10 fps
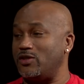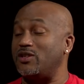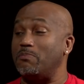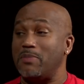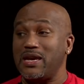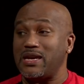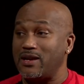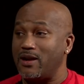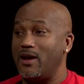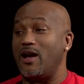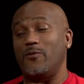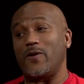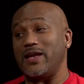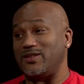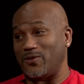To me, a
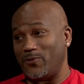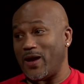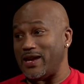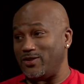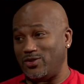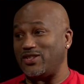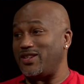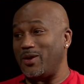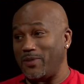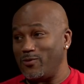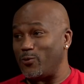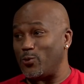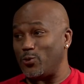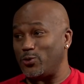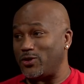fight is a fight. You just tell me the
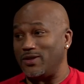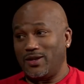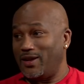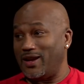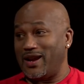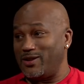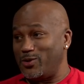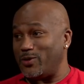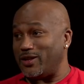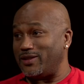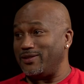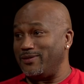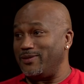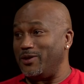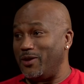rules and I'll do it.
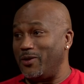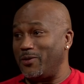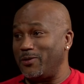You know.